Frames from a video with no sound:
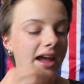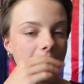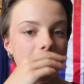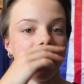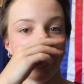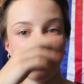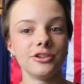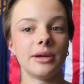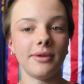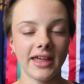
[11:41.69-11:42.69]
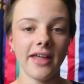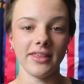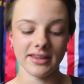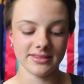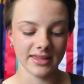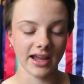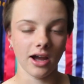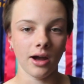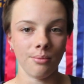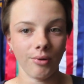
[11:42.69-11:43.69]
and then add on top of that that it's like
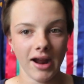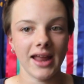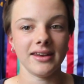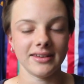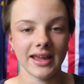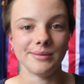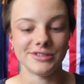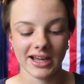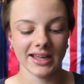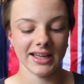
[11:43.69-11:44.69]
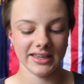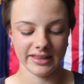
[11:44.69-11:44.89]
a brand name jacket,